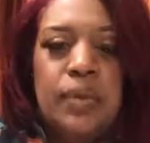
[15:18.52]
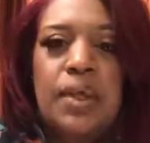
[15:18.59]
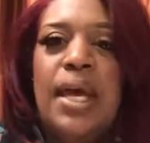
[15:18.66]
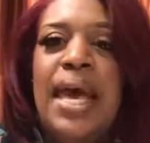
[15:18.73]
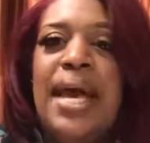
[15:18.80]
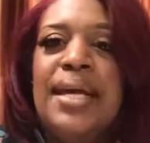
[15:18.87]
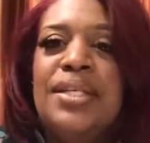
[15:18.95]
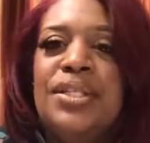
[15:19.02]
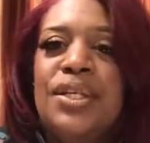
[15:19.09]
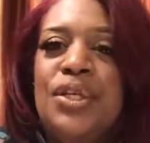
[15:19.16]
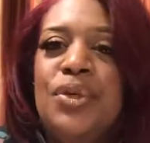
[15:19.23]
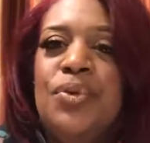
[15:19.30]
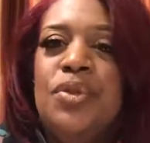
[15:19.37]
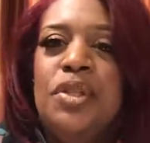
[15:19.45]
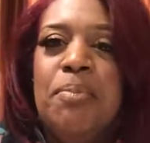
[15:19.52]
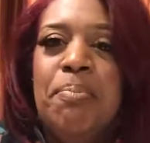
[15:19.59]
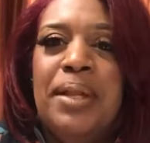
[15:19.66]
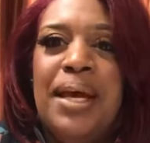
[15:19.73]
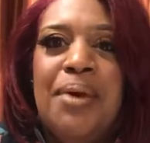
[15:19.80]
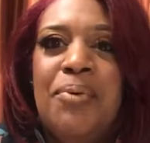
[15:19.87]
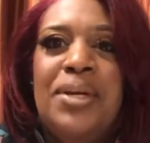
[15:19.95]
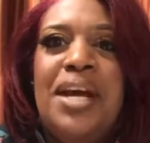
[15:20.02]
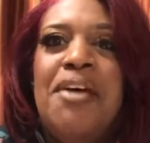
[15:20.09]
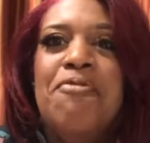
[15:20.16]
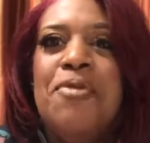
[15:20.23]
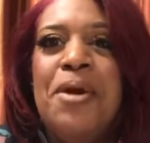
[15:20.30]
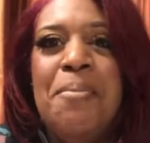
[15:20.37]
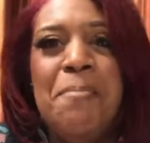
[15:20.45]
Execute the plan,
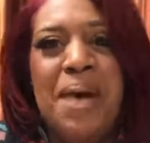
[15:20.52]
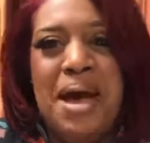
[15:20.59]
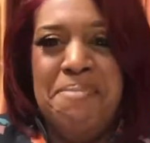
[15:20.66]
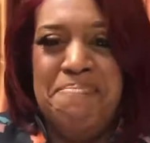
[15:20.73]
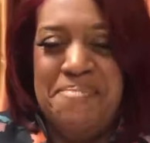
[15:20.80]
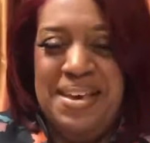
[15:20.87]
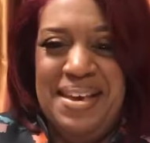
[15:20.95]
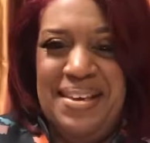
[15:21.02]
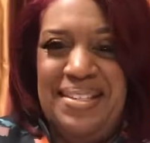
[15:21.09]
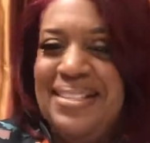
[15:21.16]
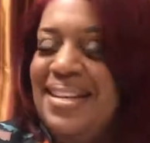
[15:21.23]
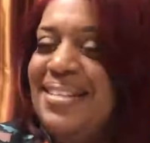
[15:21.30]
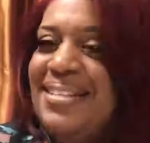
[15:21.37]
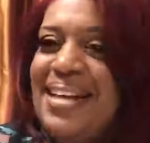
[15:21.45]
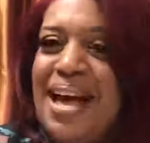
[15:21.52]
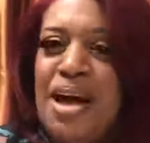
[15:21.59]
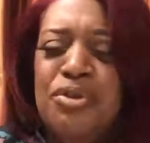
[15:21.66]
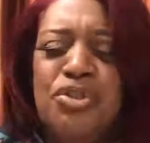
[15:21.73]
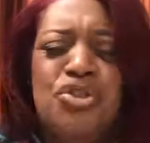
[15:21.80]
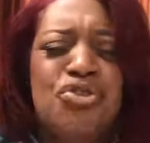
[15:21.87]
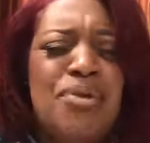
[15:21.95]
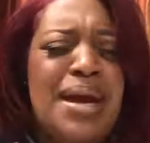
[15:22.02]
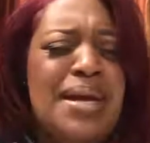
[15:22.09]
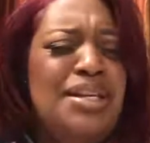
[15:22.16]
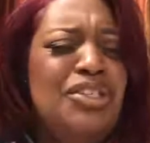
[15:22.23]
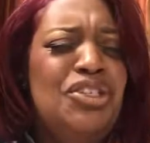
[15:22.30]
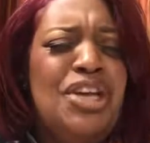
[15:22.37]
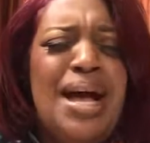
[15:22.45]
whatever it might be. Sit down,
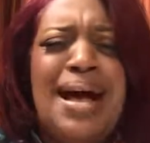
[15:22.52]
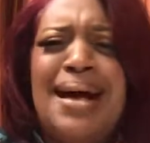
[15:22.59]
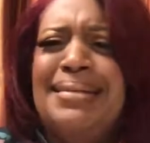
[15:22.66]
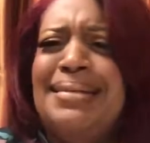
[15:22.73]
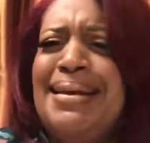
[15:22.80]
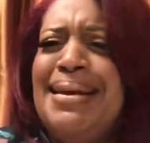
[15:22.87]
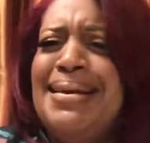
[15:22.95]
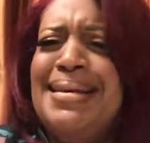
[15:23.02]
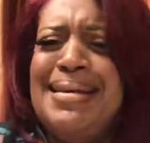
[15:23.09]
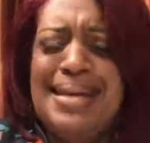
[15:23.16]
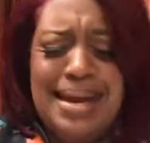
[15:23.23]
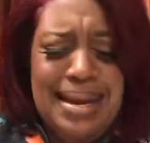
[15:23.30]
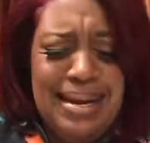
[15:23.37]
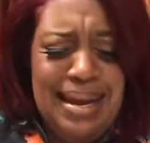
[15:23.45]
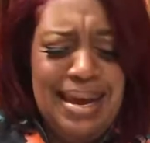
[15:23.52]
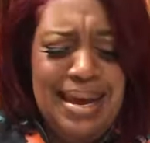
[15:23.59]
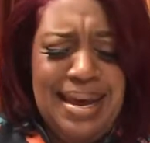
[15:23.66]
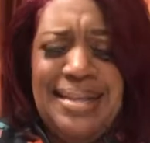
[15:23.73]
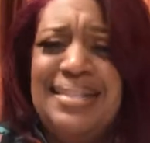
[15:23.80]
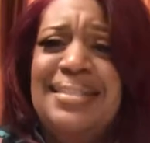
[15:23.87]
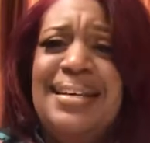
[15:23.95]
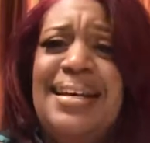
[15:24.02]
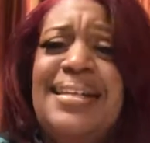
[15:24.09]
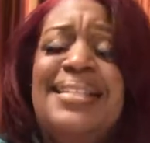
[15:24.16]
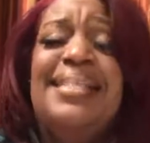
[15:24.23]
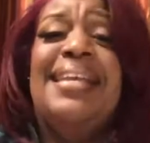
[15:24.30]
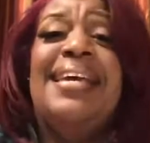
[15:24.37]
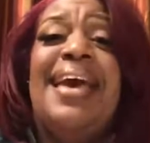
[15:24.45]
strategize, and get it done
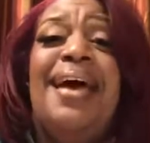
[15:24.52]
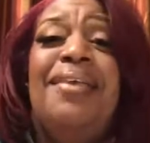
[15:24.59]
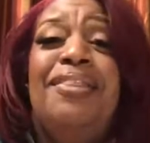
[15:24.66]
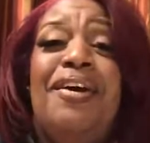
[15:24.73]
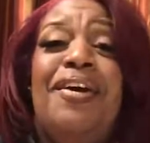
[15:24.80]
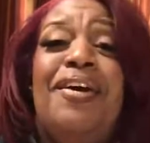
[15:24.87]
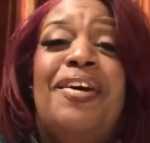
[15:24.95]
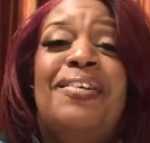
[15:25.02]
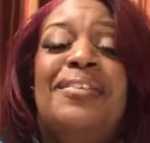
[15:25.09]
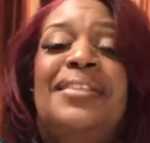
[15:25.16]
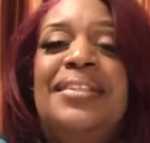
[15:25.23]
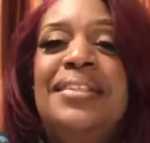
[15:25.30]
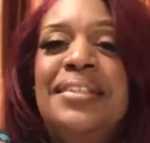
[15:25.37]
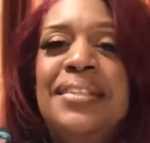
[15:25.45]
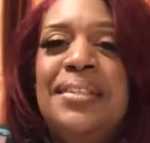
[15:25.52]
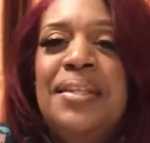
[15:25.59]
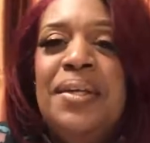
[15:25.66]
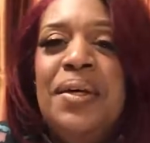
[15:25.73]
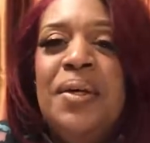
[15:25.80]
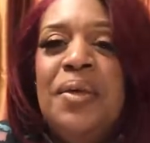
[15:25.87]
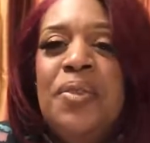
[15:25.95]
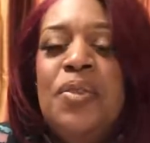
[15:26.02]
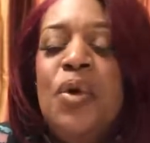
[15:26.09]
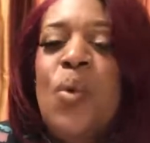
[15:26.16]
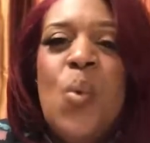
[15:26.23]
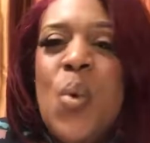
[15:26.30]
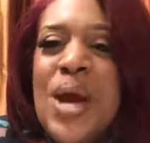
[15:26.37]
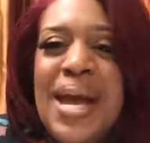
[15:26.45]
together. The
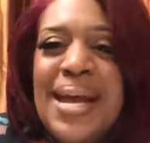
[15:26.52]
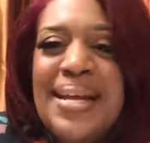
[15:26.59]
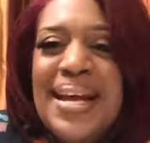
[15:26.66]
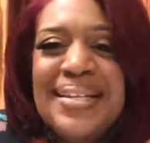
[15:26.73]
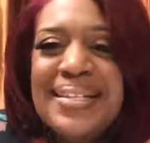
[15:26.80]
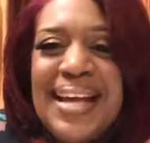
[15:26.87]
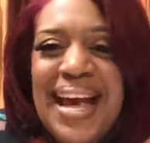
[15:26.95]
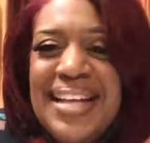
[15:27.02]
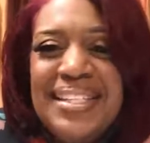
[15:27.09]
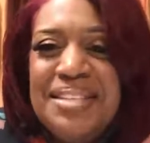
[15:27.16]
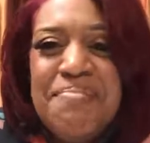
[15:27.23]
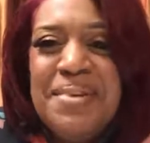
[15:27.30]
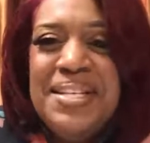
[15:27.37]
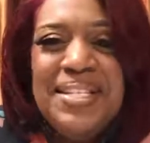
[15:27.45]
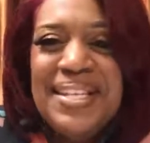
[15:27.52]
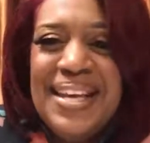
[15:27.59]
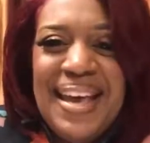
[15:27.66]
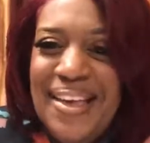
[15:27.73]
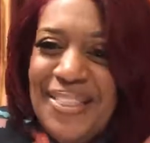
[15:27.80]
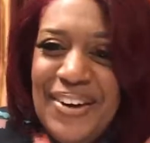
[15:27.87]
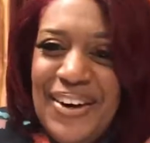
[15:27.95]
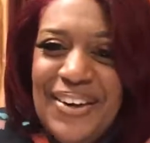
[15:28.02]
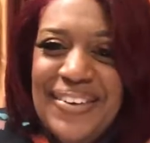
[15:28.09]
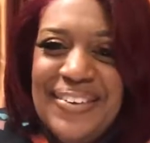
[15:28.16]
win has got to be together.